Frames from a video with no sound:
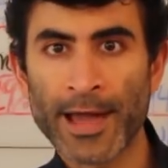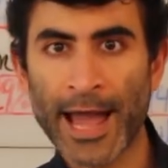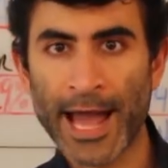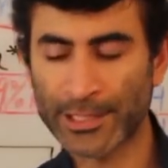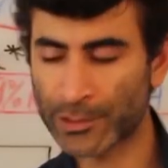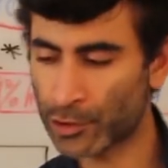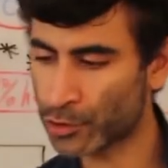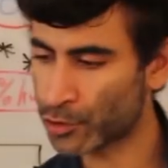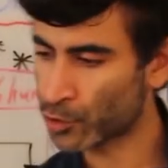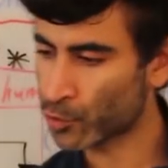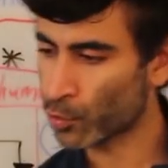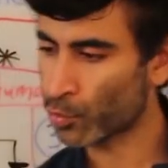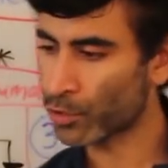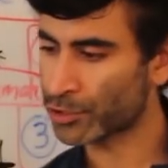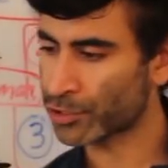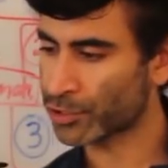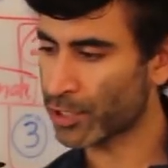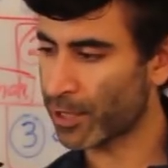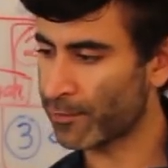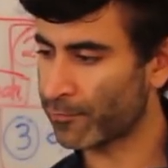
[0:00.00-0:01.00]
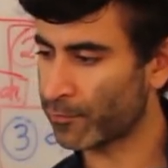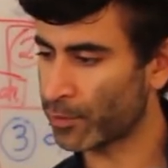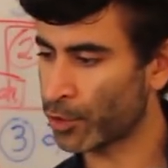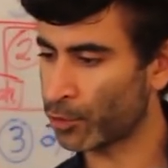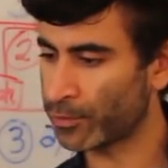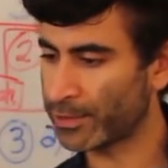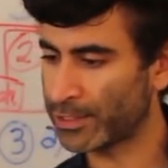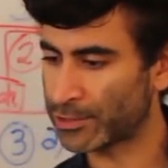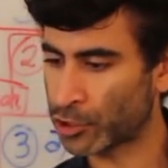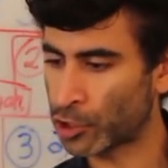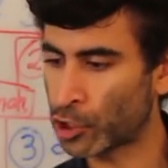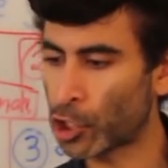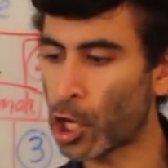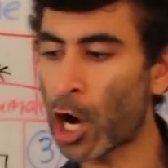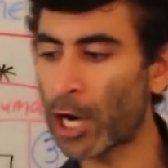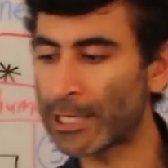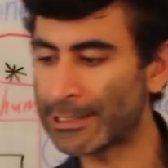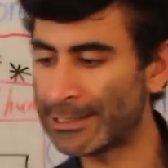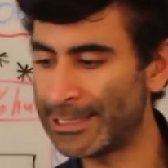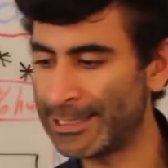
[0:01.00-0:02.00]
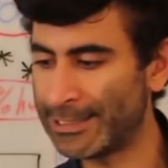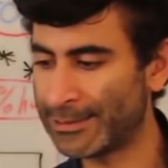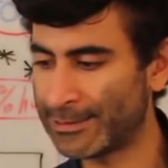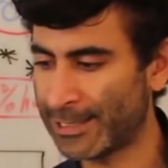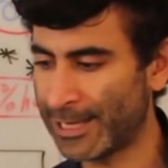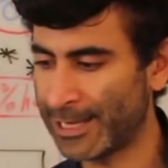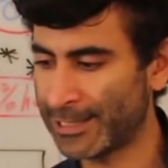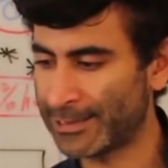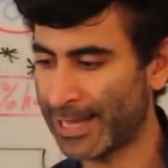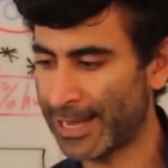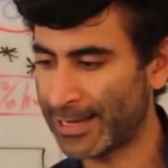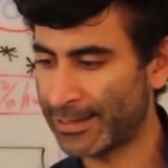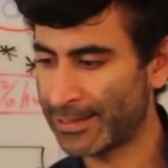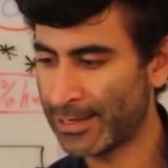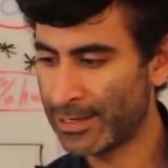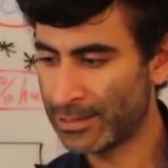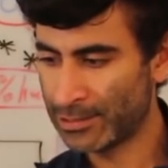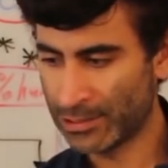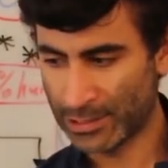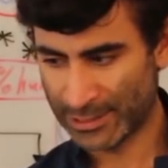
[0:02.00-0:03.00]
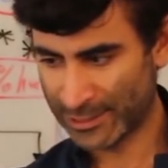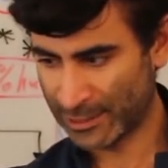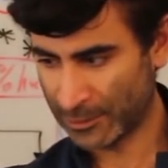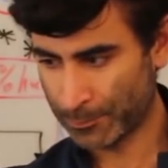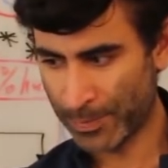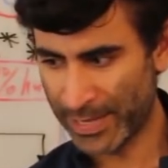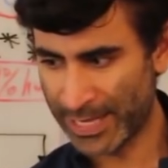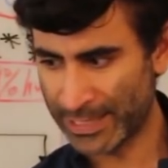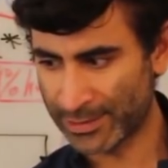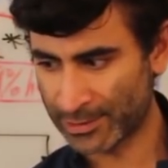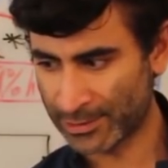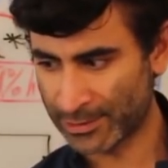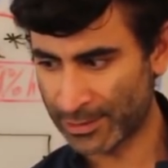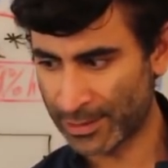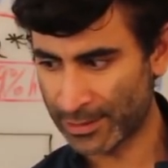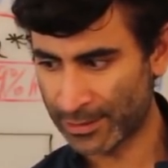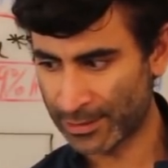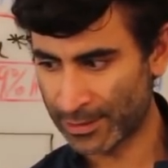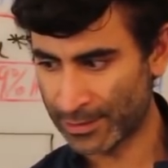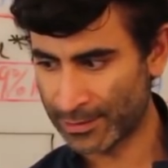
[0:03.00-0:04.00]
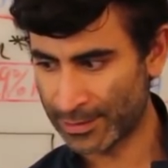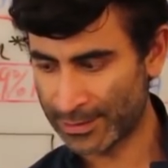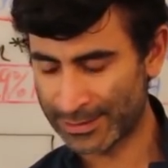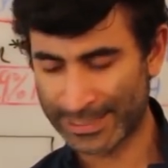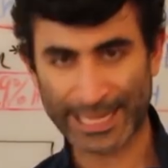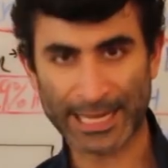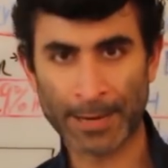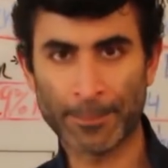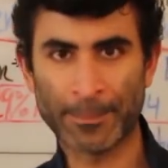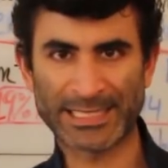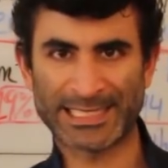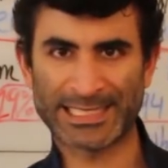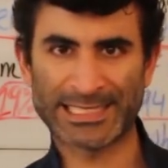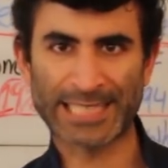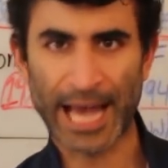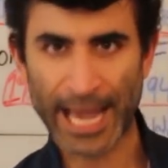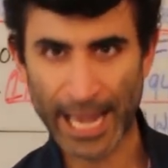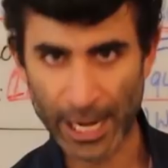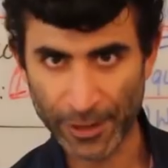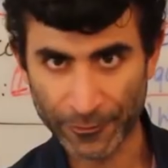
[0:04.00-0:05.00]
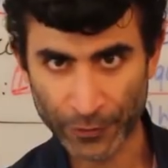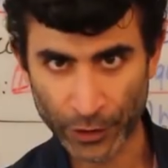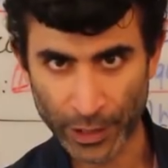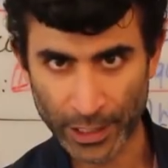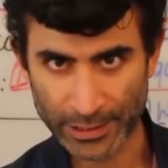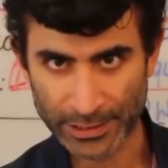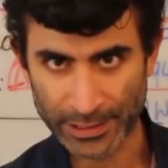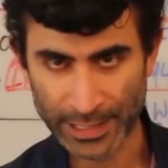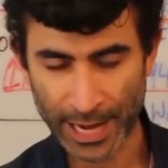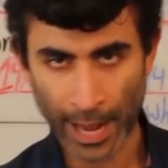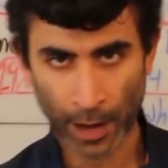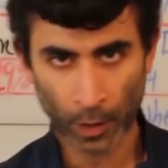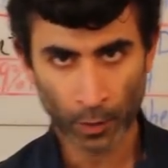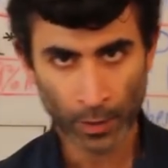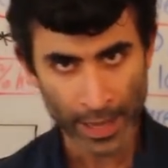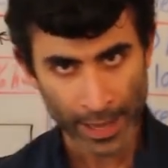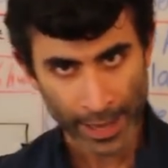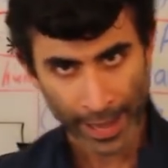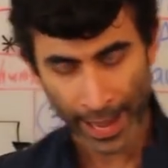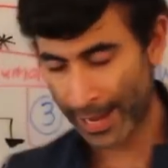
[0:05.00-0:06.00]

as a source of, you know, this godly thing that just speaks the, the it's like a messiah for us now.